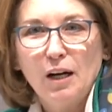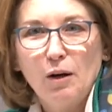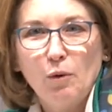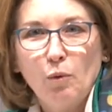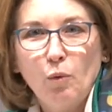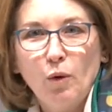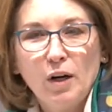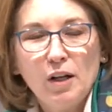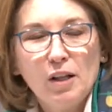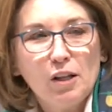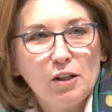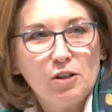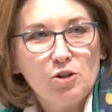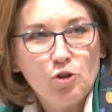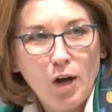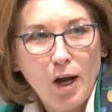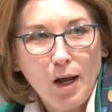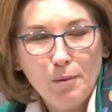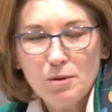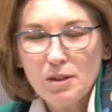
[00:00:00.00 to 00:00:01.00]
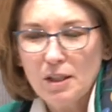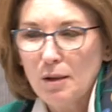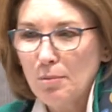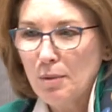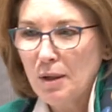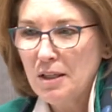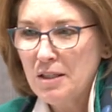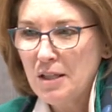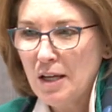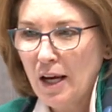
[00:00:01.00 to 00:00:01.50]
one of the jobs that
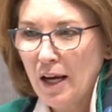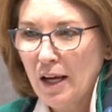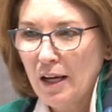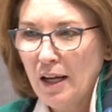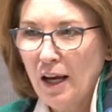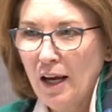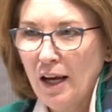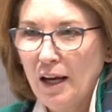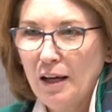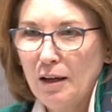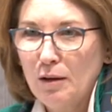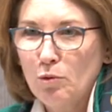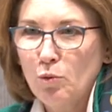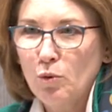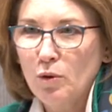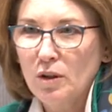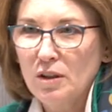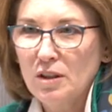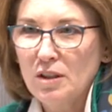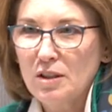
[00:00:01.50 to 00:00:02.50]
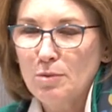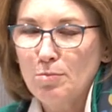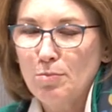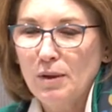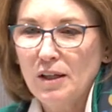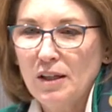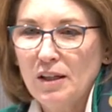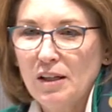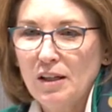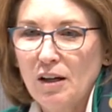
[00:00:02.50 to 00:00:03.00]
my dad had was
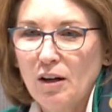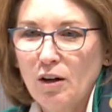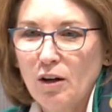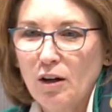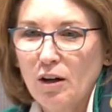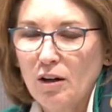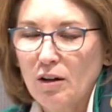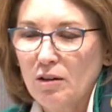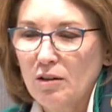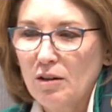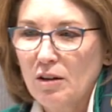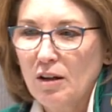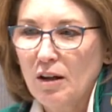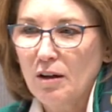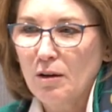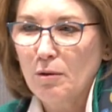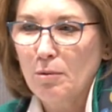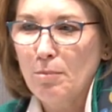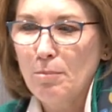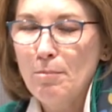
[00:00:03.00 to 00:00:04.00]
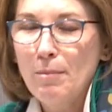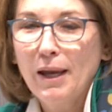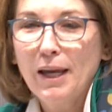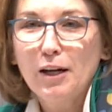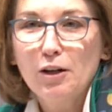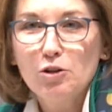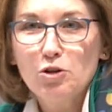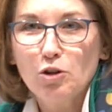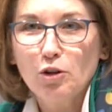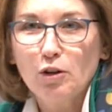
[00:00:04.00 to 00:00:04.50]
being our
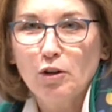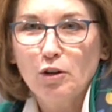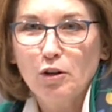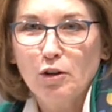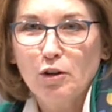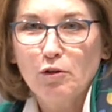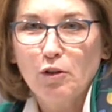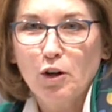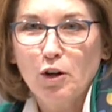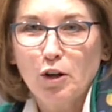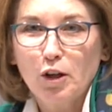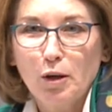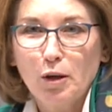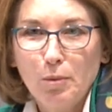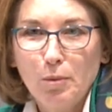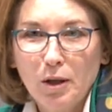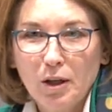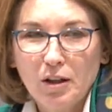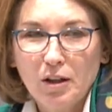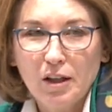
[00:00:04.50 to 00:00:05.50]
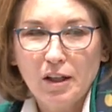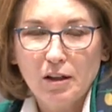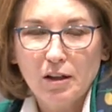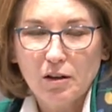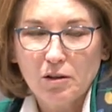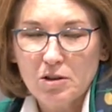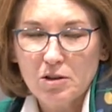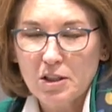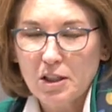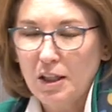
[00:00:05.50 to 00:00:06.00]
manager of our community,
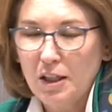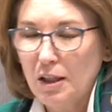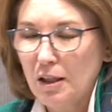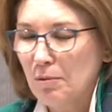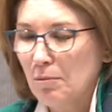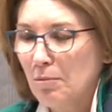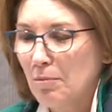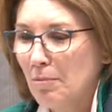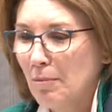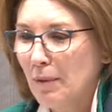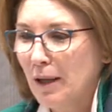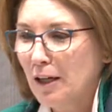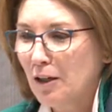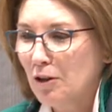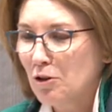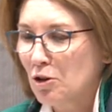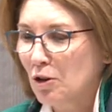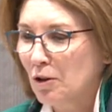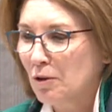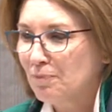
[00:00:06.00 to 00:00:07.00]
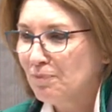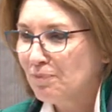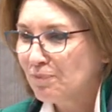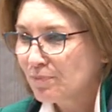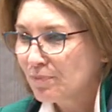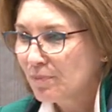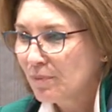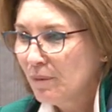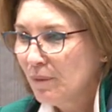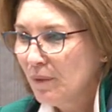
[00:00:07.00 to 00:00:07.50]
our city manager.
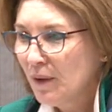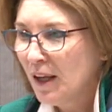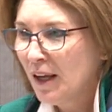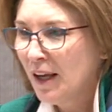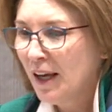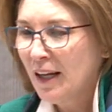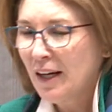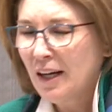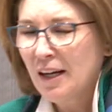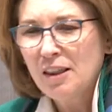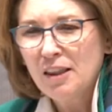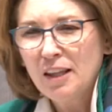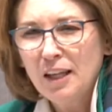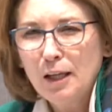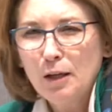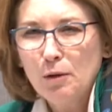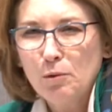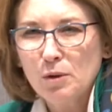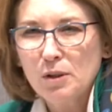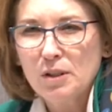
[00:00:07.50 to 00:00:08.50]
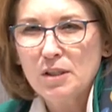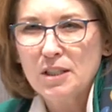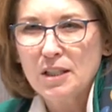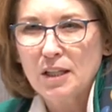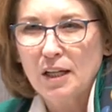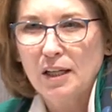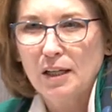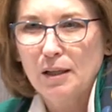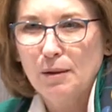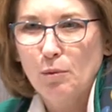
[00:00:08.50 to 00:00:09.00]
And I think it was
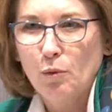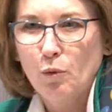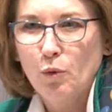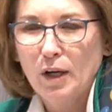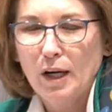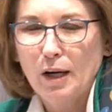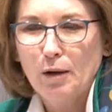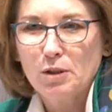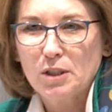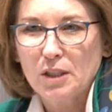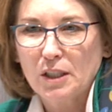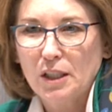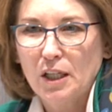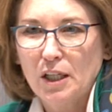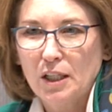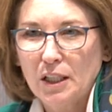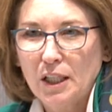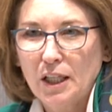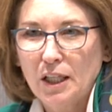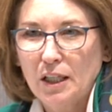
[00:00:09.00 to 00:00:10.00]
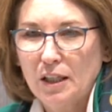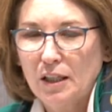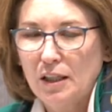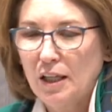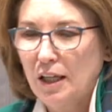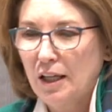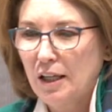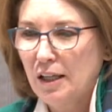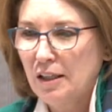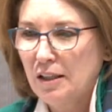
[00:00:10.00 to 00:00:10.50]
when I was a young kid
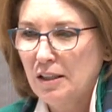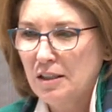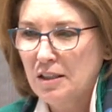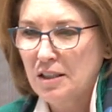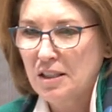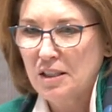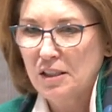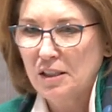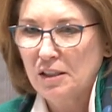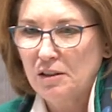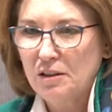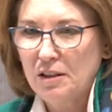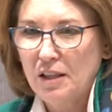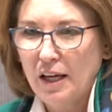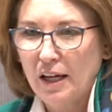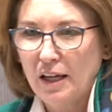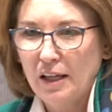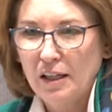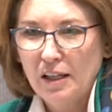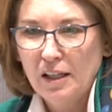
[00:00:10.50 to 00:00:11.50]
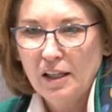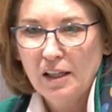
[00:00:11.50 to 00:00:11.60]
that it instilled that